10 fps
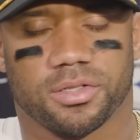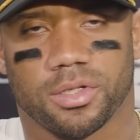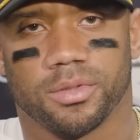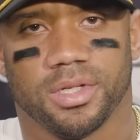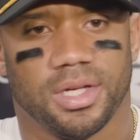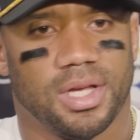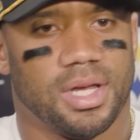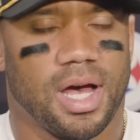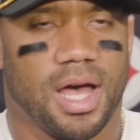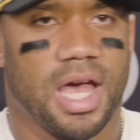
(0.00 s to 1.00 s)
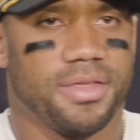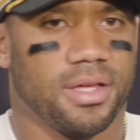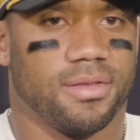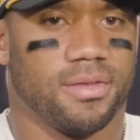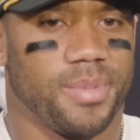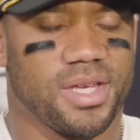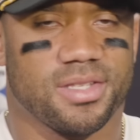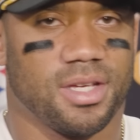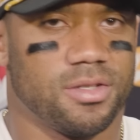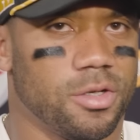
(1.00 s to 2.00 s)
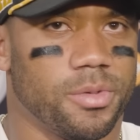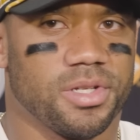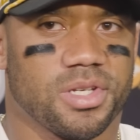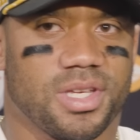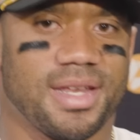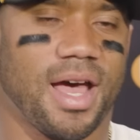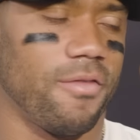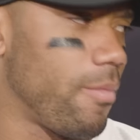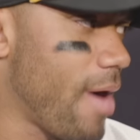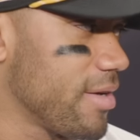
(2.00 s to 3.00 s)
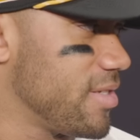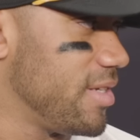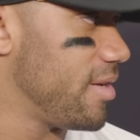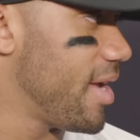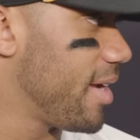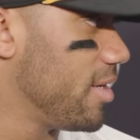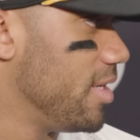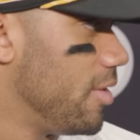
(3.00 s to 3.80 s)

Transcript: So I think the best thing, too, is just getting out for practicing today.